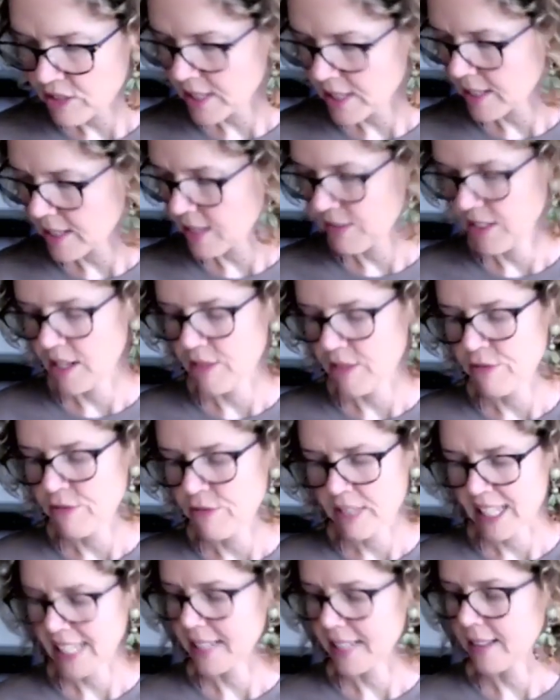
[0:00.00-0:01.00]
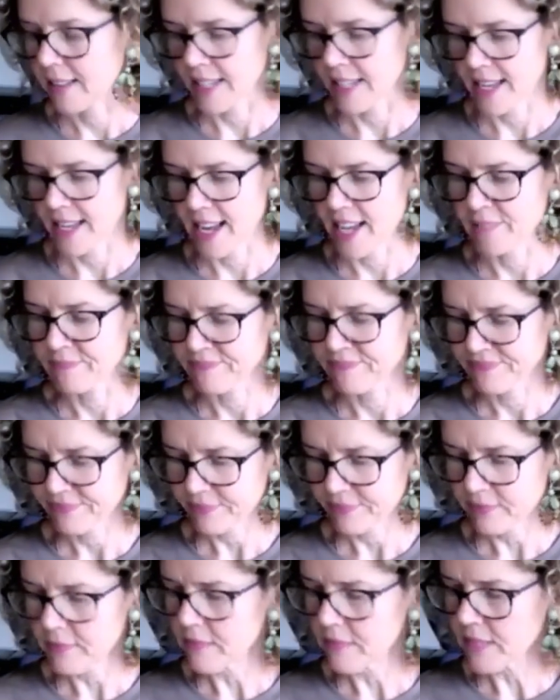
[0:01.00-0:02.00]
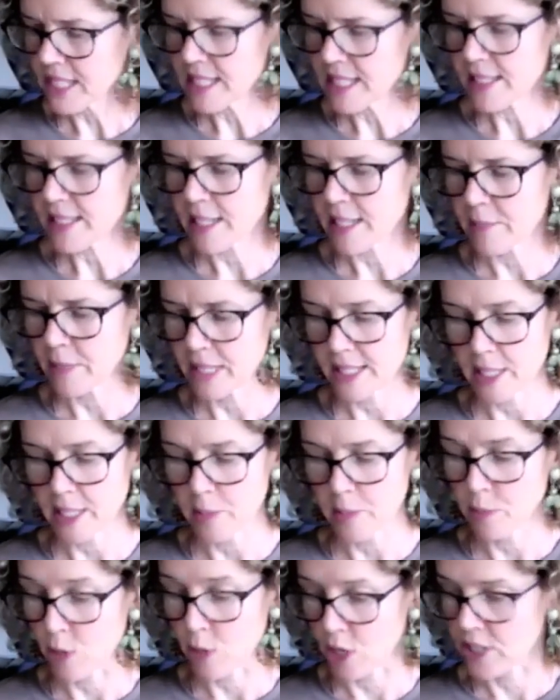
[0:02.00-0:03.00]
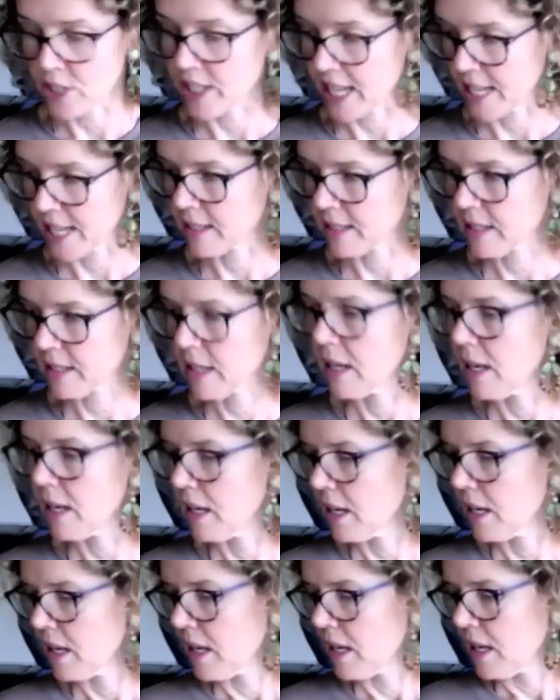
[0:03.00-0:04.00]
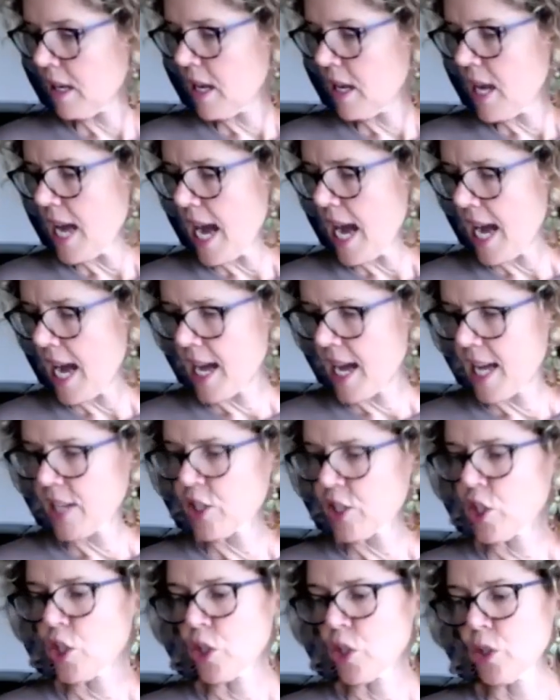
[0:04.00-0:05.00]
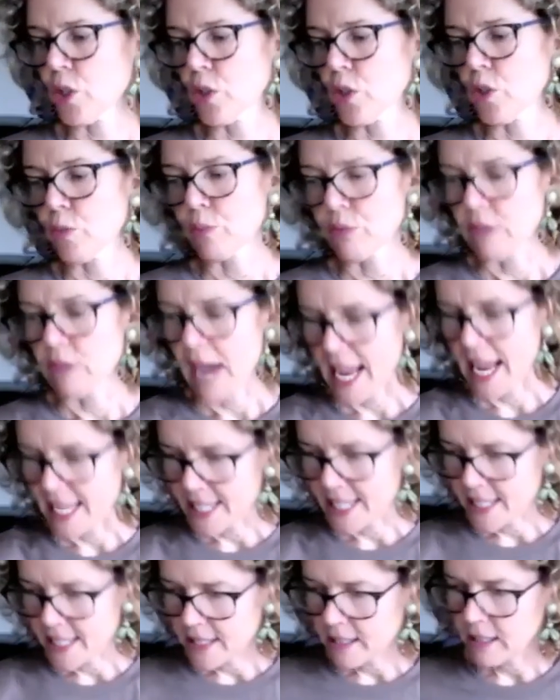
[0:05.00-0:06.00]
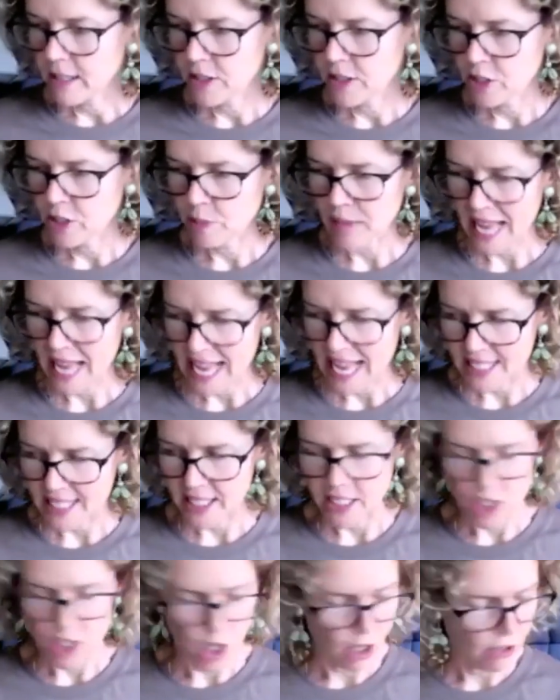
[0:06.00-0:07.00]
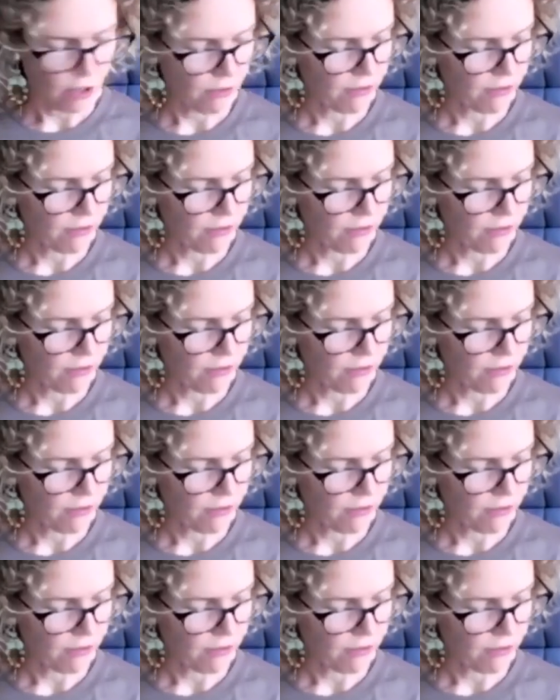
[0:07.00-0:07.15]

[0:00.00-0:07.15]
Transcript: given a really clear step-by-step process to break the pattern of